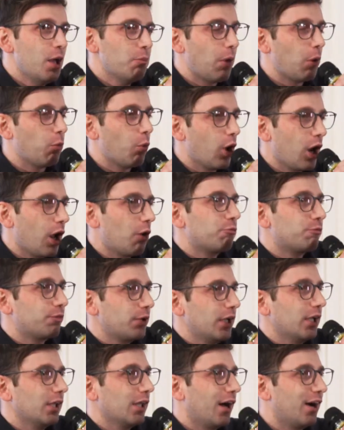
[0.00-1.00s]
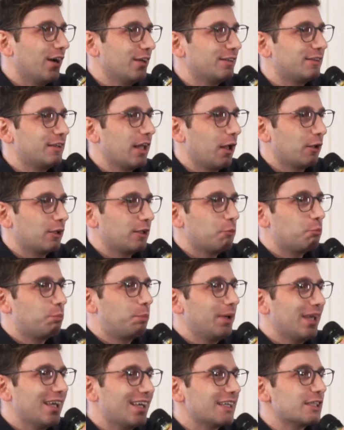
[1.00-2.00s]
But what I realized that the
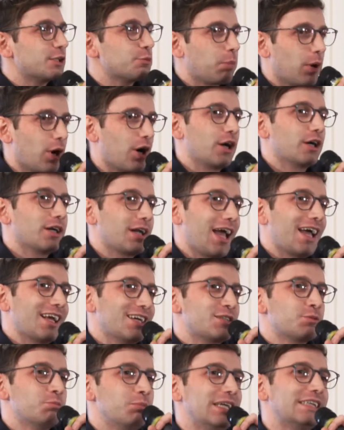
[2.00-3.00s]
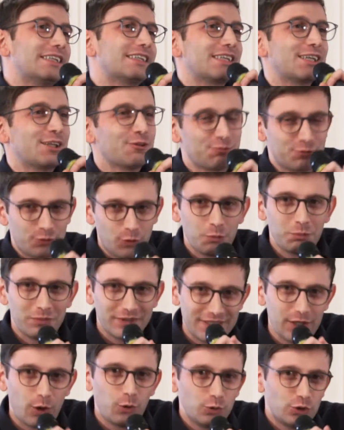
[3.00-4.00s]
biggest part that is missing from
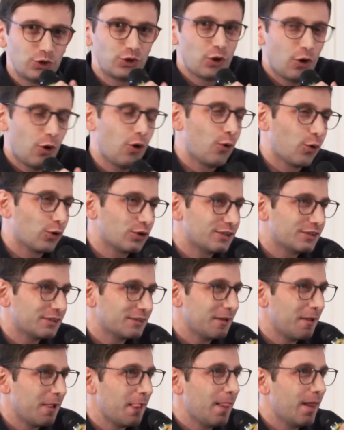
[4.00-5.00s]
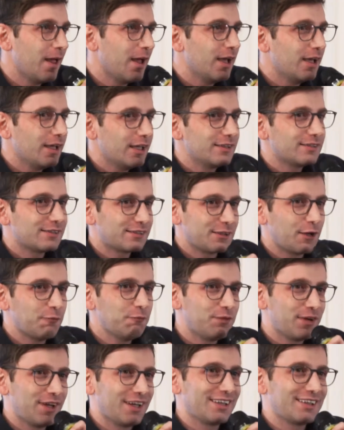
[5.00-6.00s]
those talks is
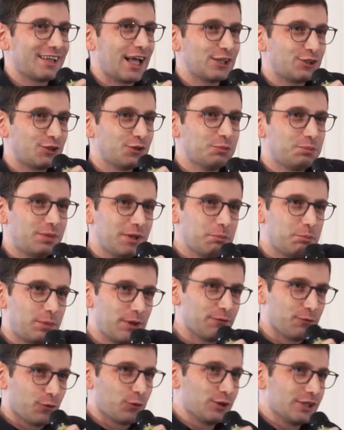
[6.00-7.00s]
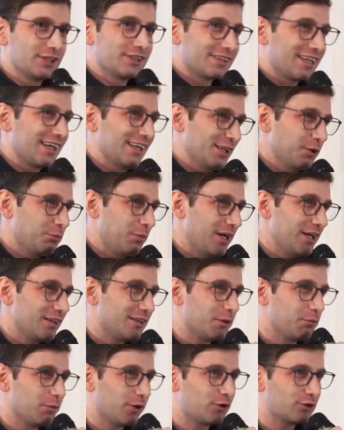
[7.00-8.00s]
something that should be before the
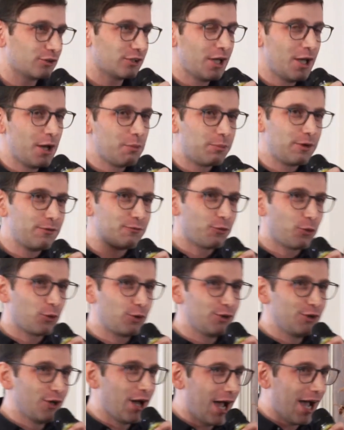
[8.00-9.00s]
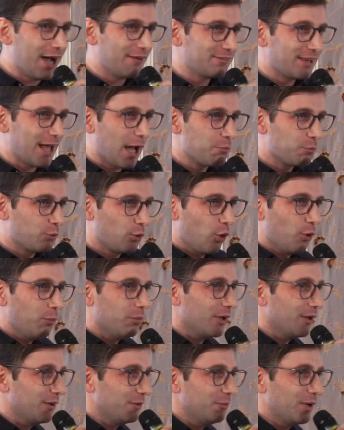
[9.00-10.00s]
scalability, because before you have that
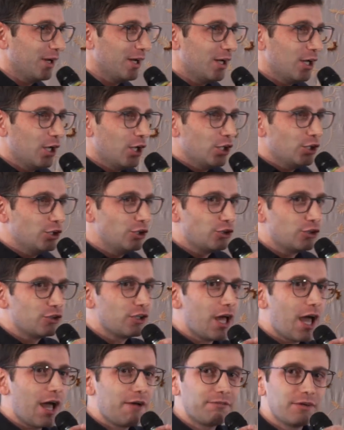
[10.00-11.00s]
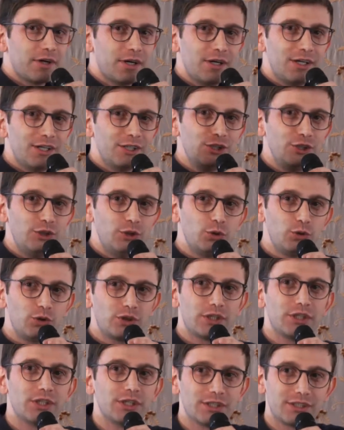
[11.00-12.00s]
problem, you should have
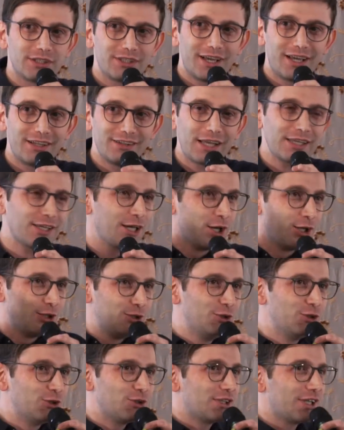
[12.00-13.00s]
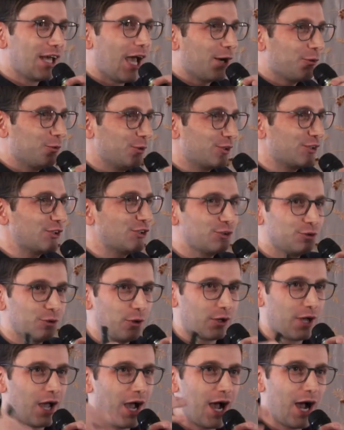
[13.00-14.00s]
users and like user acquisition.
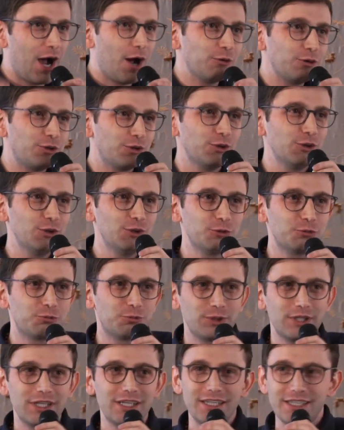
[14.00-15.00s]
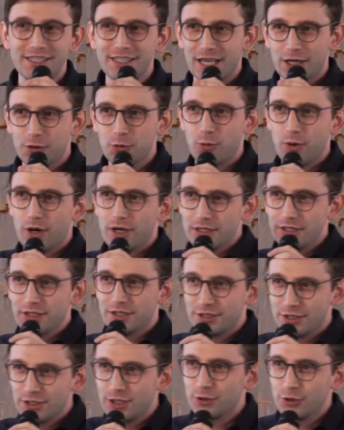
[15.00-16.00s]
Like, how do you really acquire
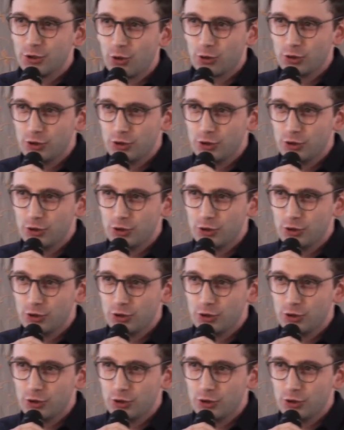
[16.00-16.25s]
your